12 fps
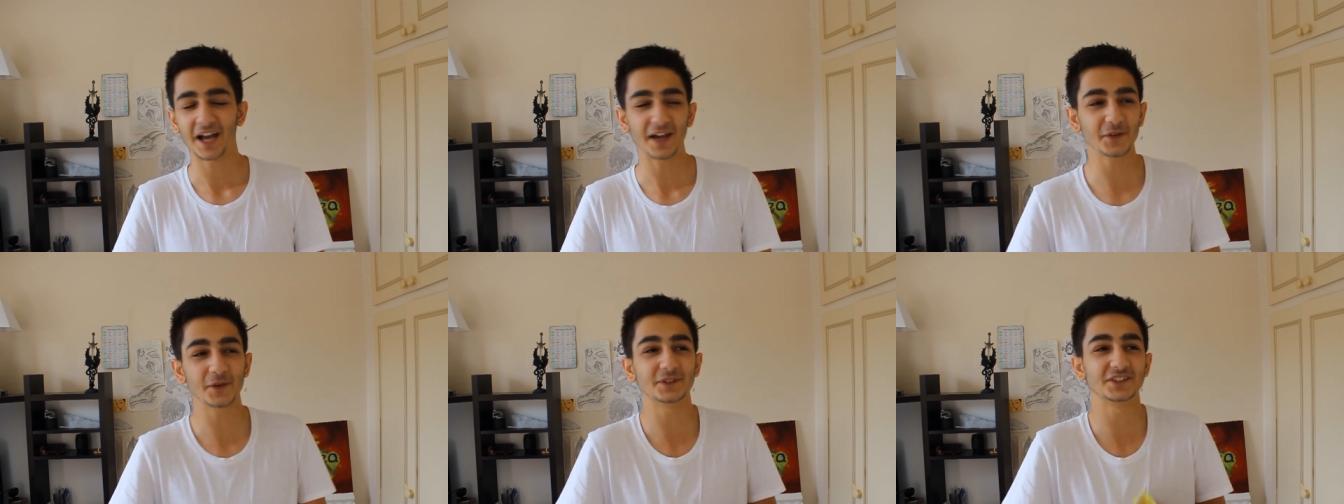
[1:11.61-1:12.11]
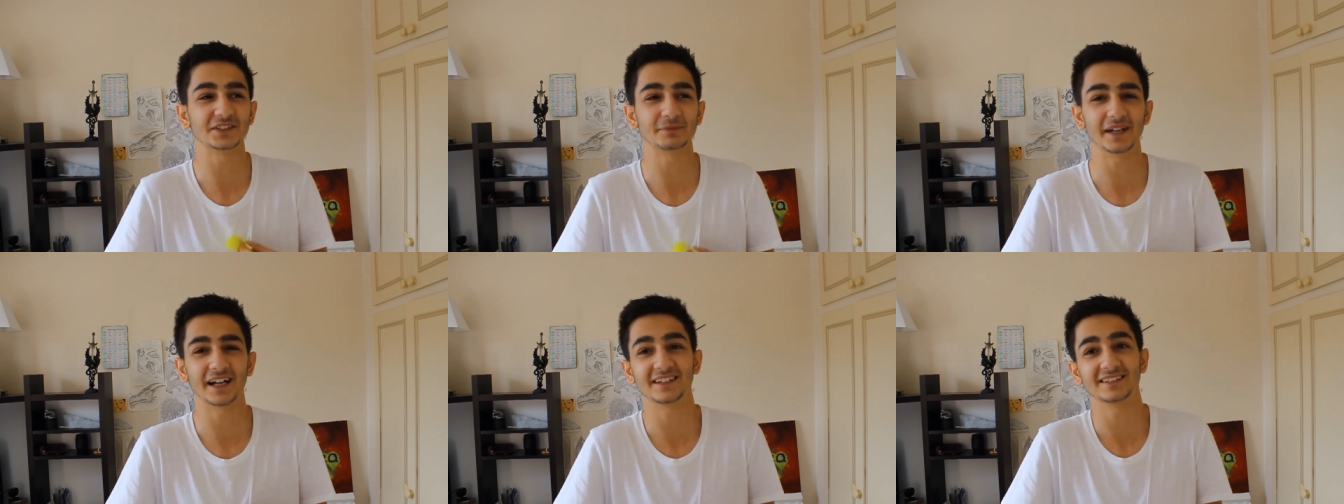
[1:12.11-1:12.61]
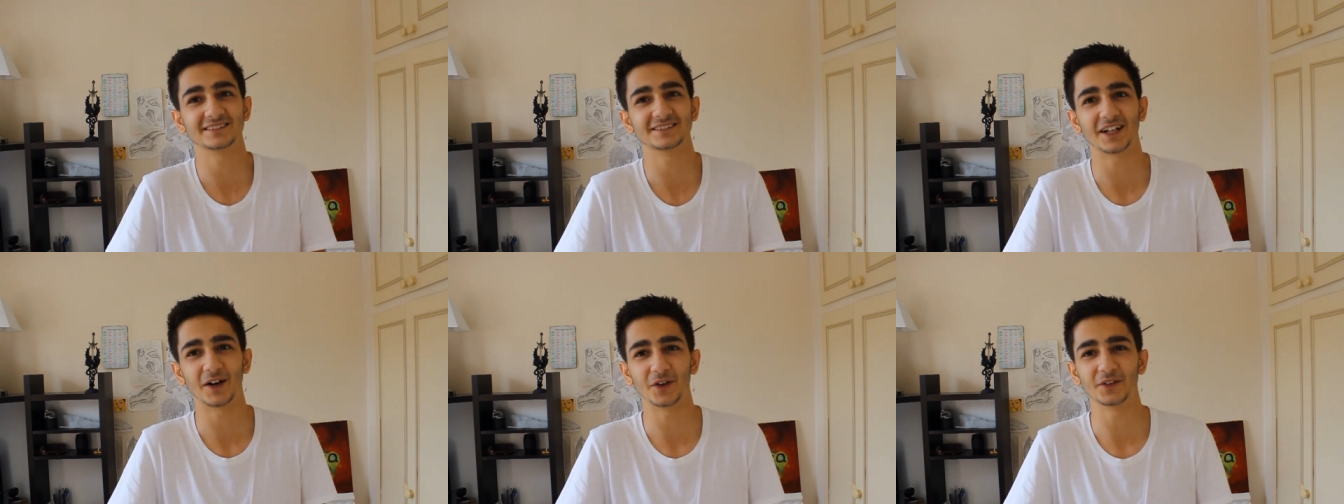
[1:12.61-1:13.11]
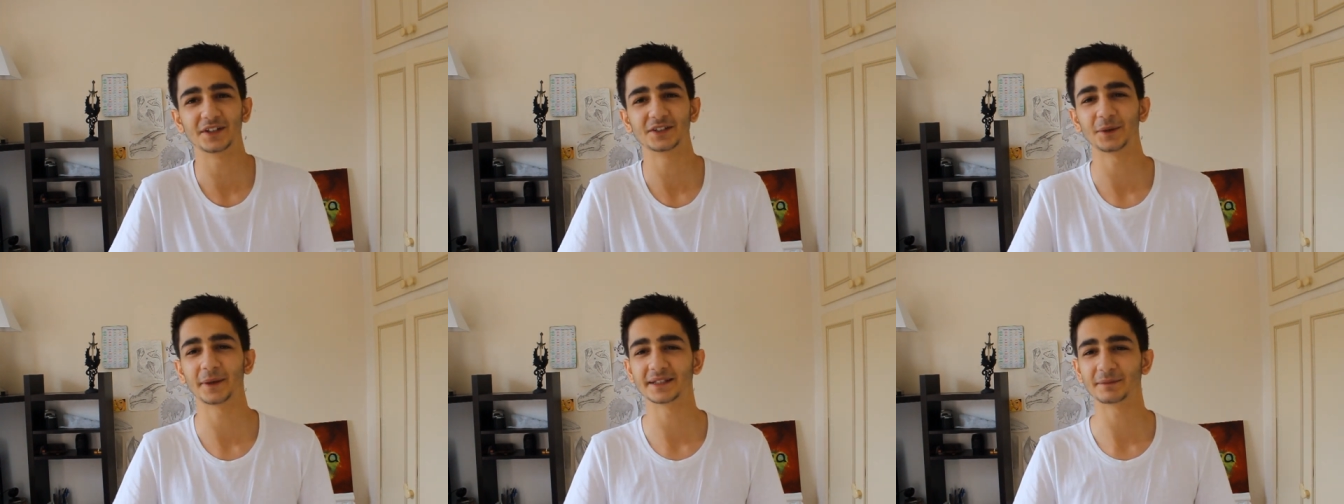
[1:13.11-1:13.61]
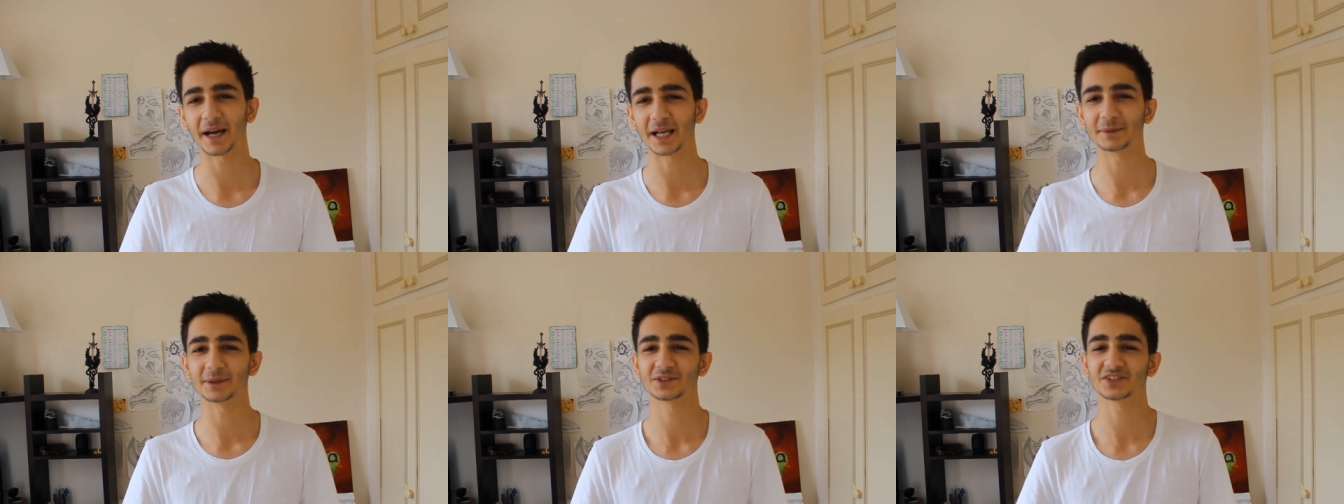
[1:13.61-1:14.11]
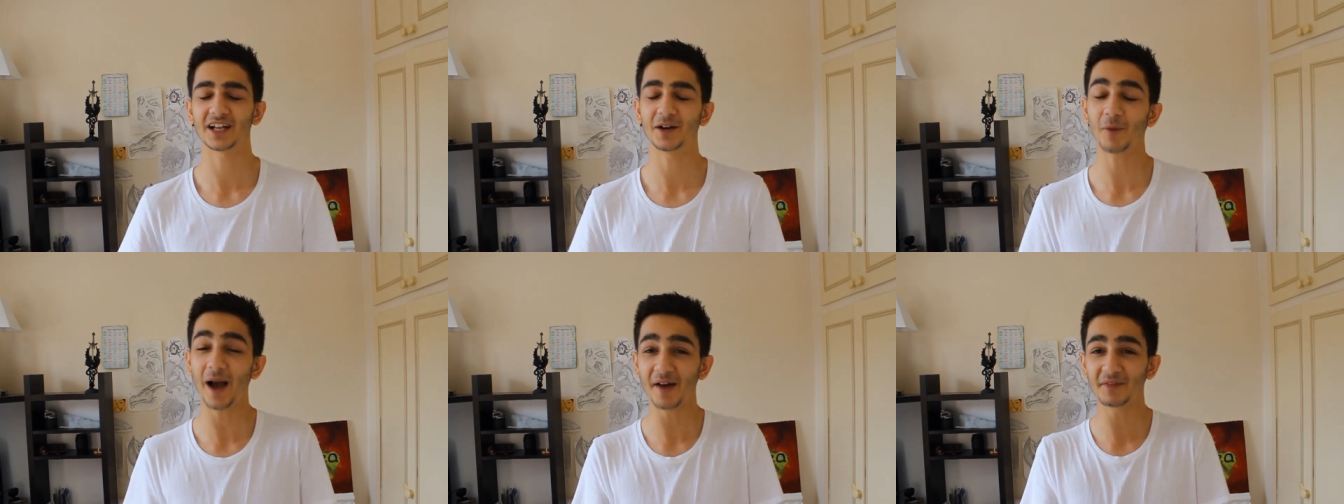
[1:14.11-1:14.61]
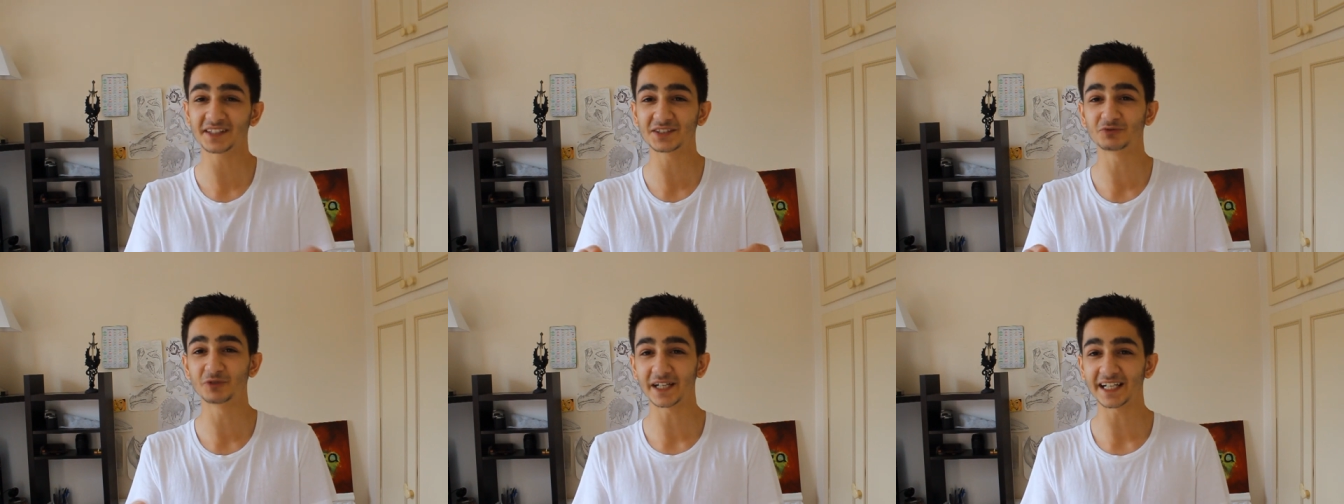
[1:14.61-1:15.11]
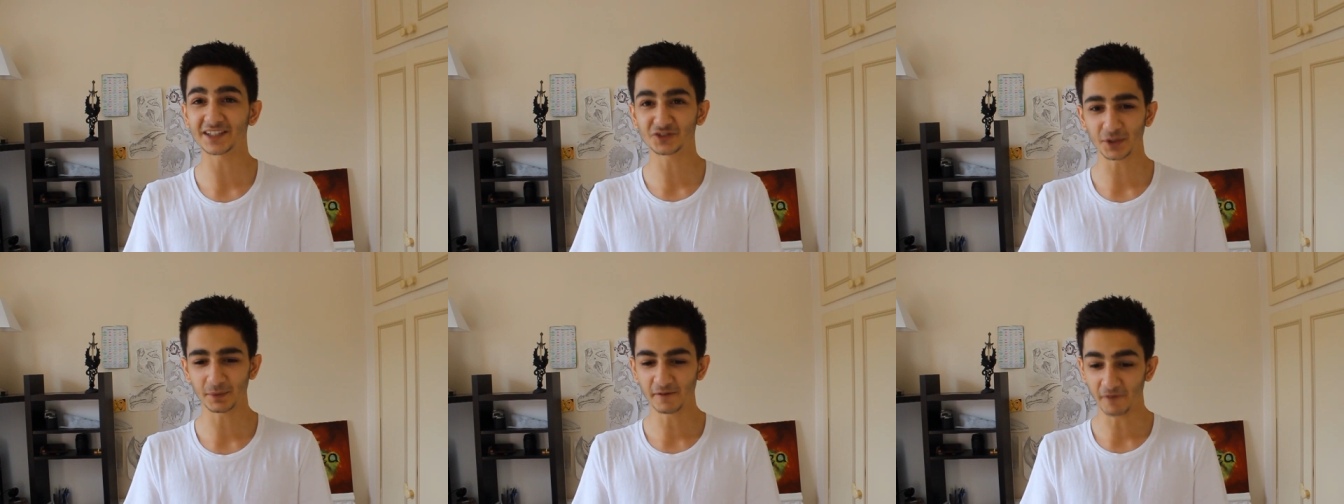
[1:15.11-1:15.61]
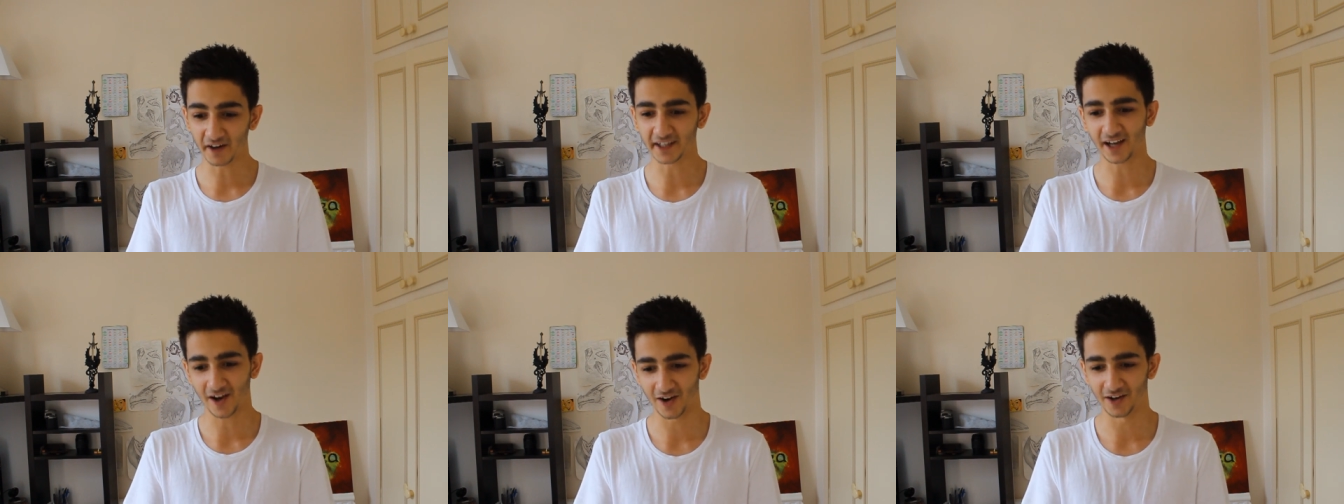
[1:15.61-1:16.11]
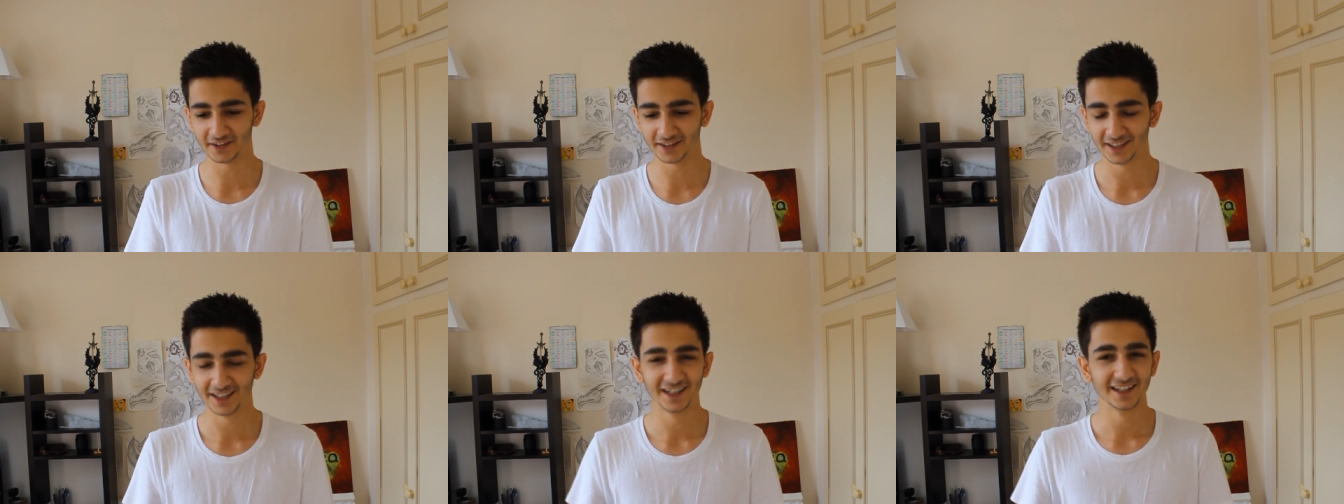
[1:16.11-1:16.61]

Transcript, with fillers: I thought it was just me uh, uh, on doing the paper. I was just like, wow, this is really extremely fucking hard.